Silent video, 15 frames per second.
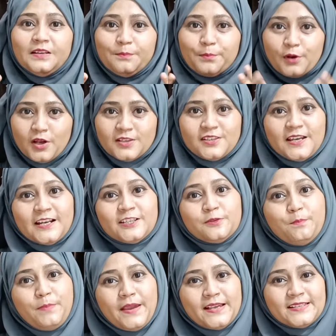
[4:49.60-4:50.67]

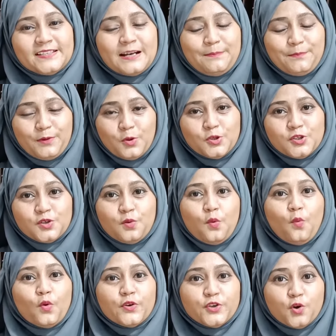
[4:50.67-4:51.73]
project based approach
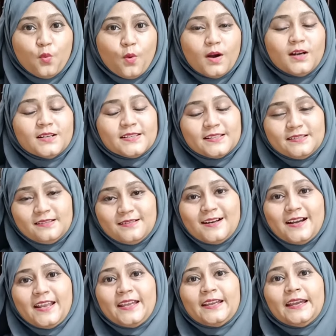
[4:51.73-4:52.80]
towards
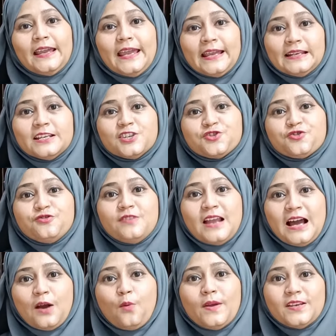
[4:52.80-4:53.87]
learning English
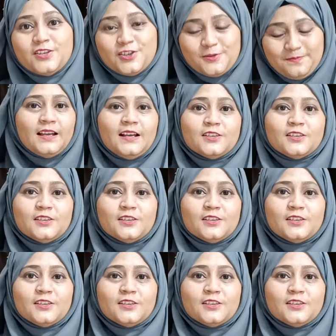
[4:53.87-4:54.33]
language.